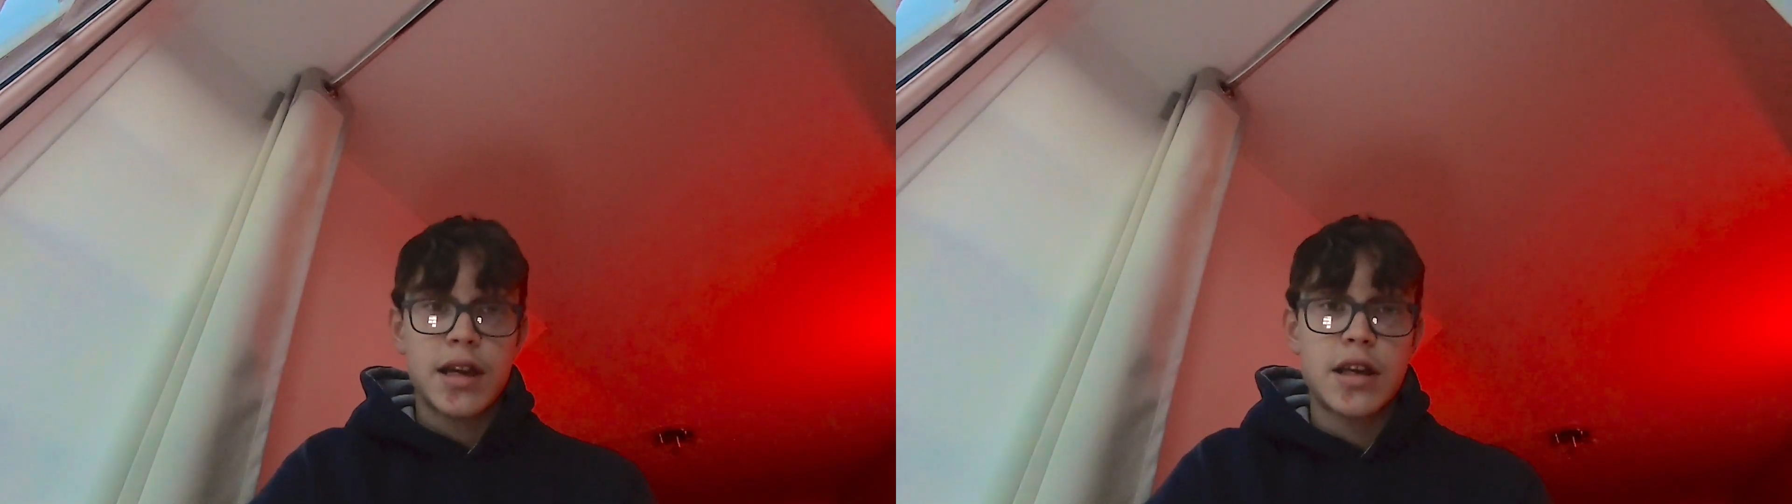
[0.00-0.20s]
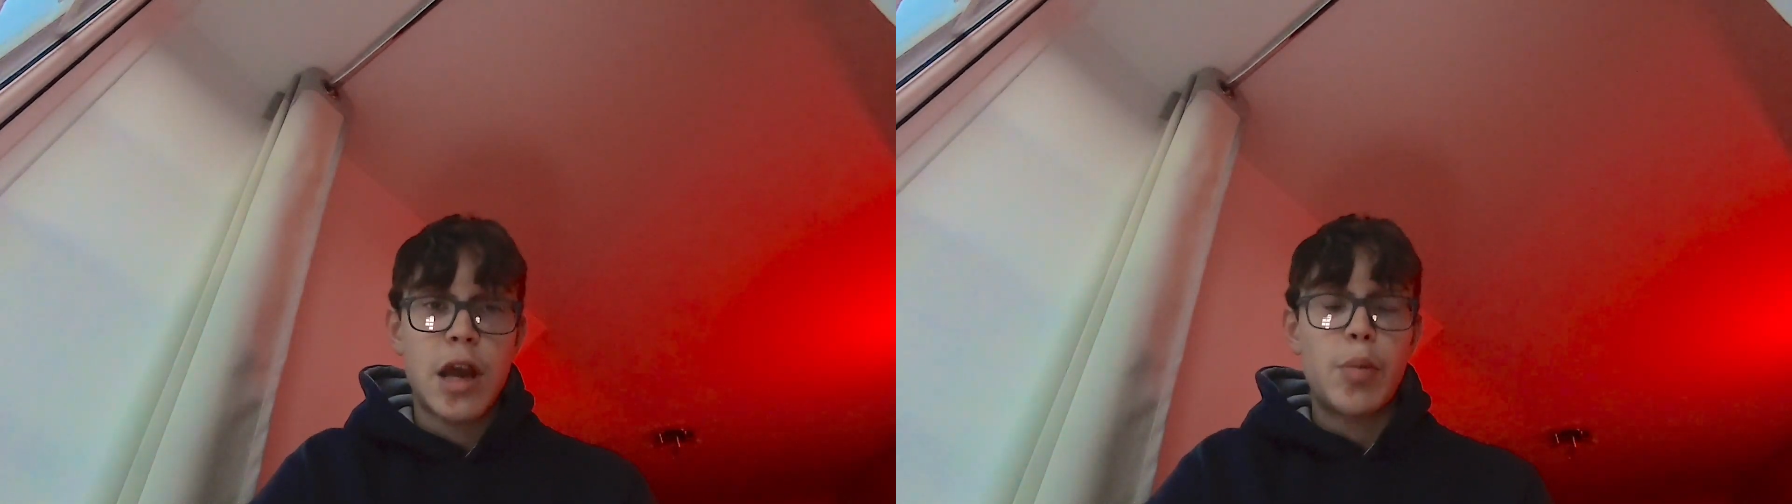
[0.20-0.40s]

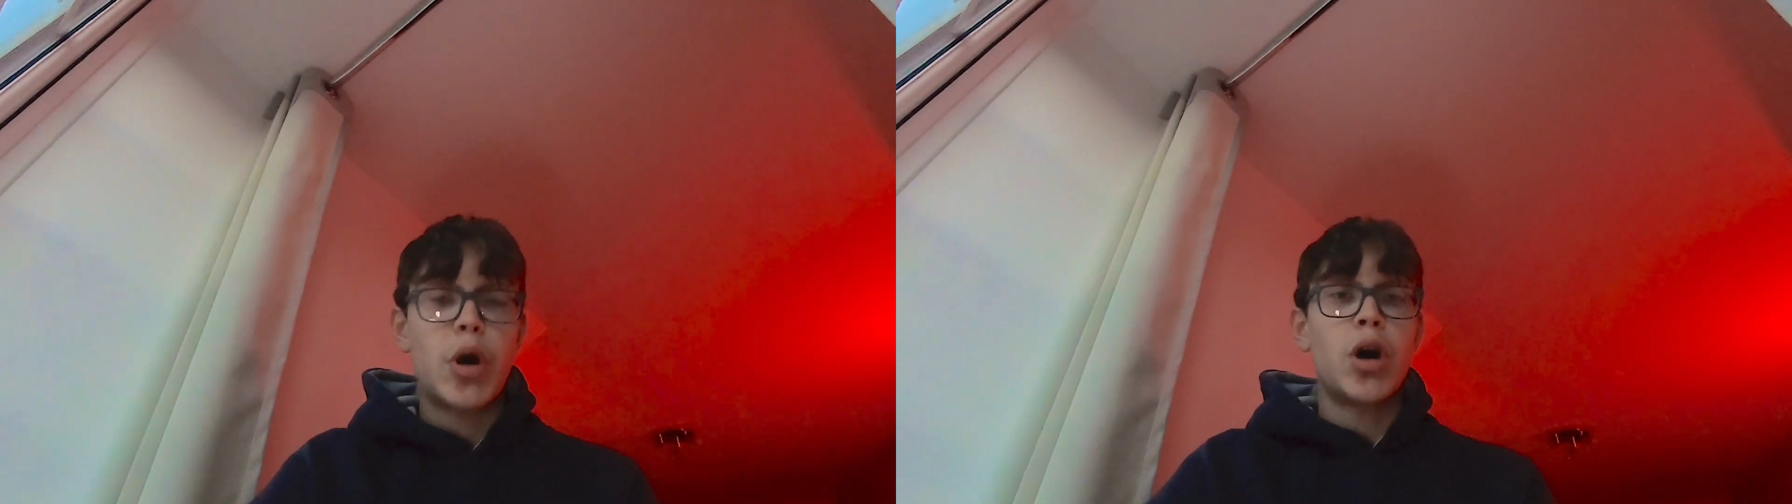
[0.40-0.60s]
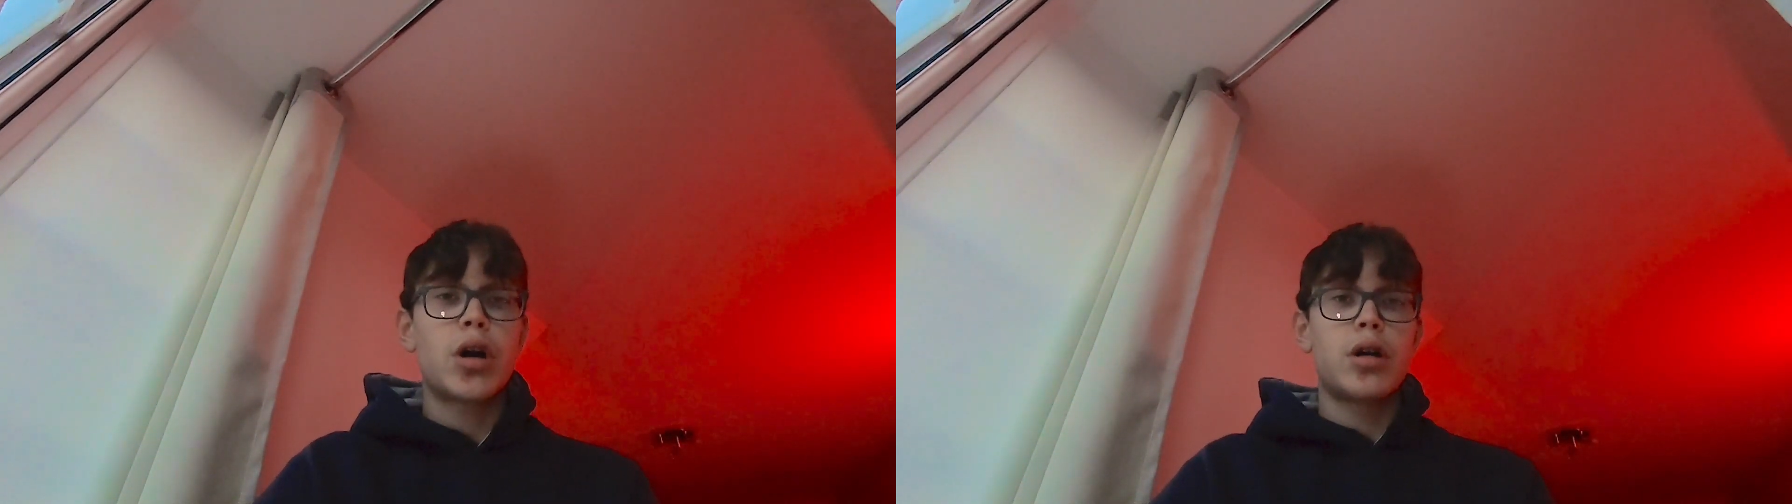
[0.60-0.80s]
Skate
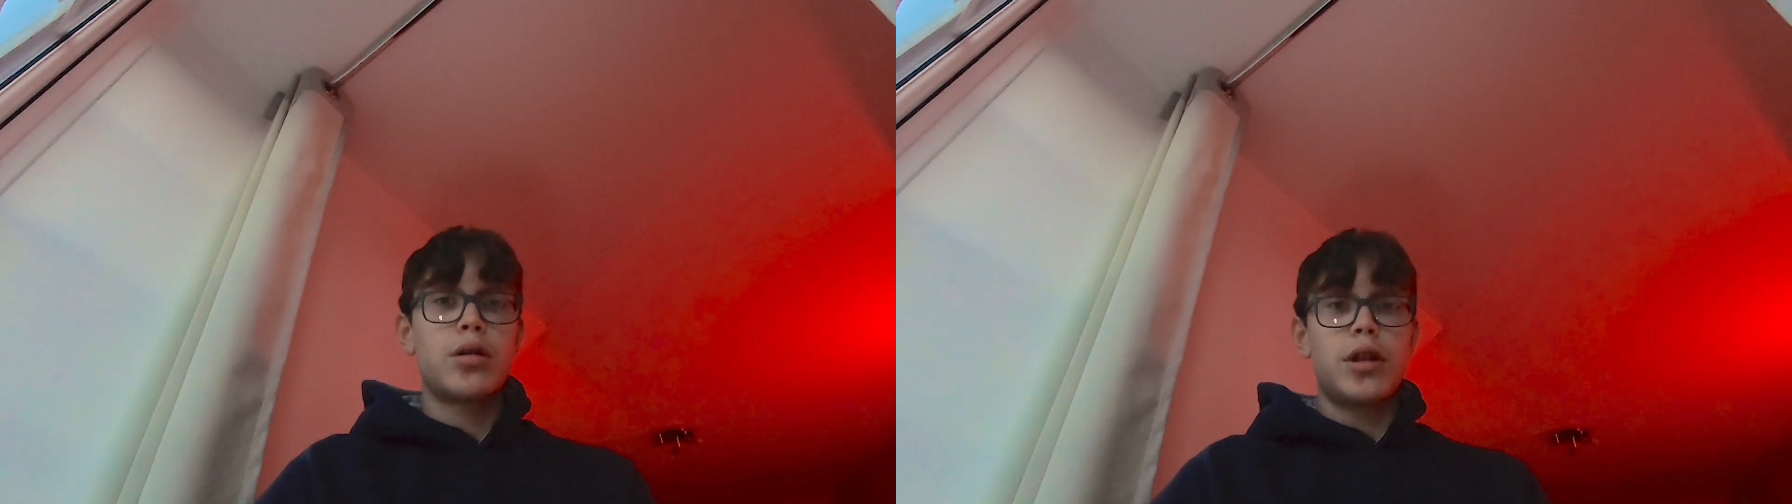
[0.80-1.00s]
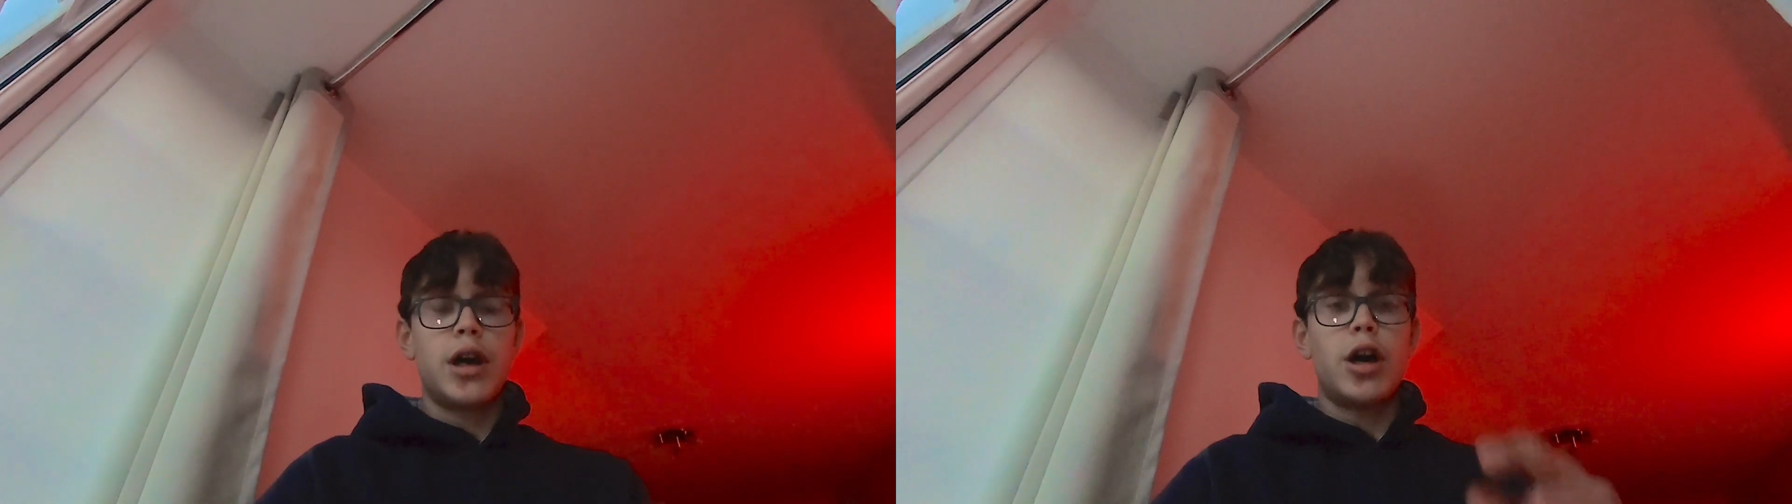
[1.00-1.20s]
Park
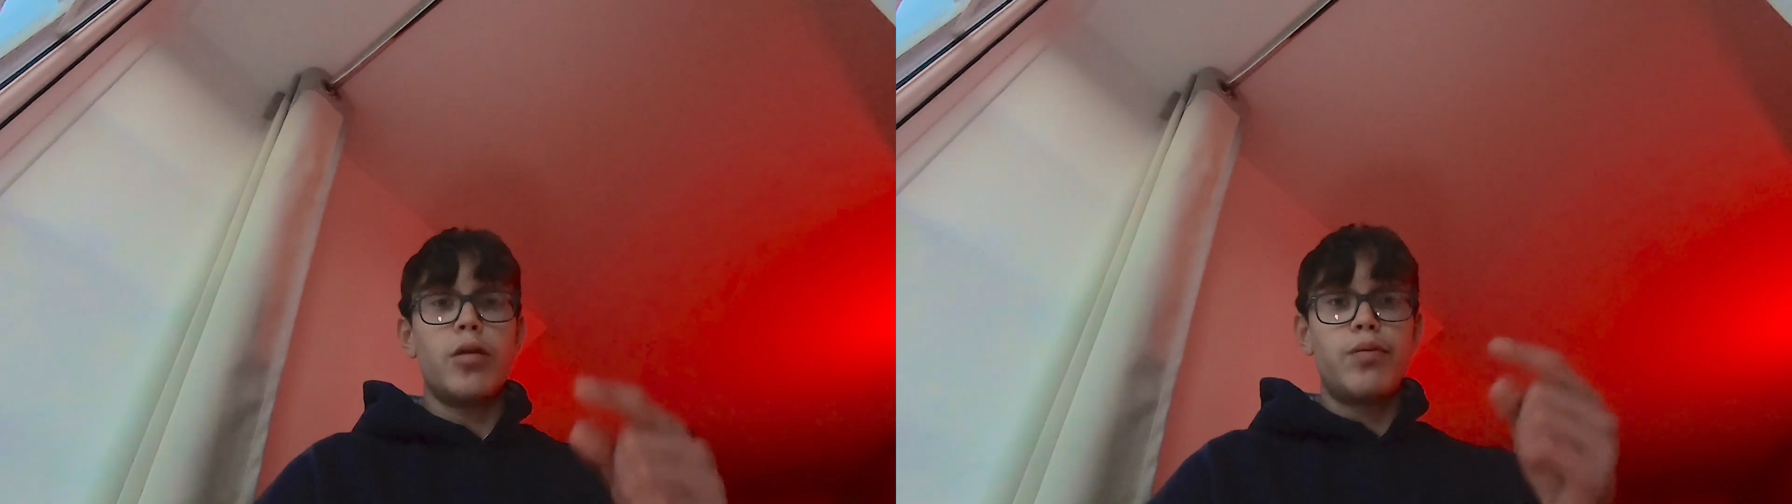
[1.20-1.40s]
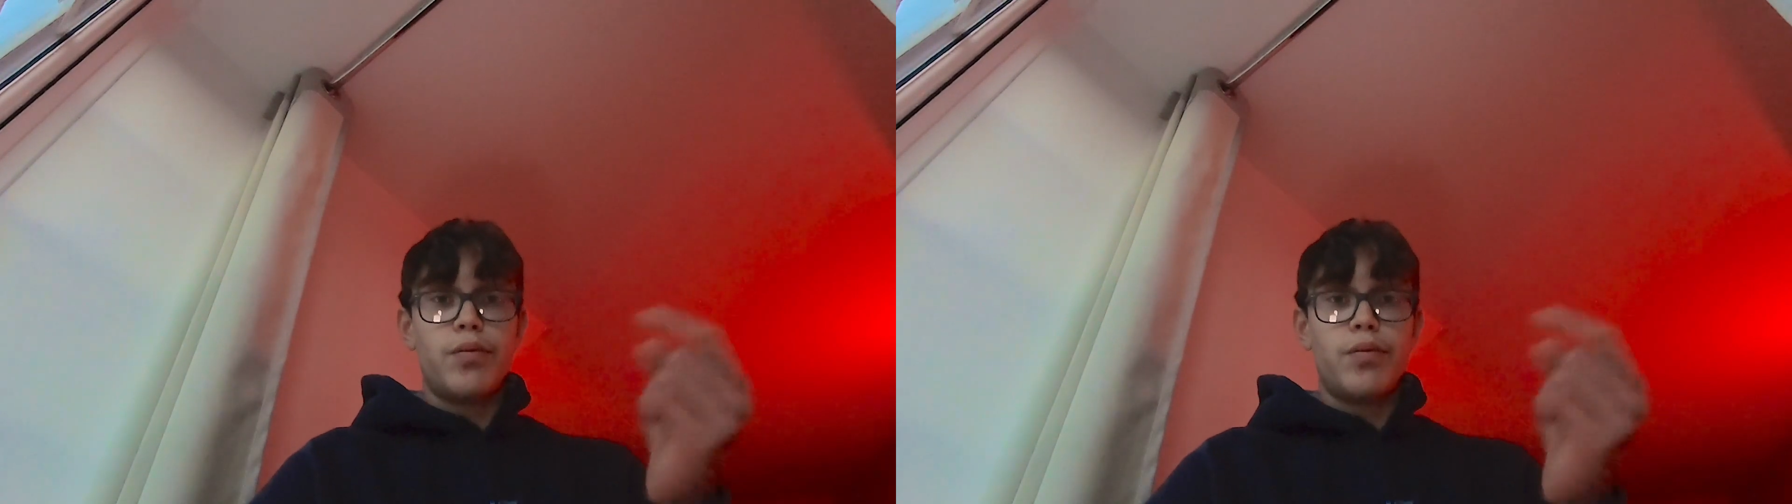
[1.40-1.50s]
that I'll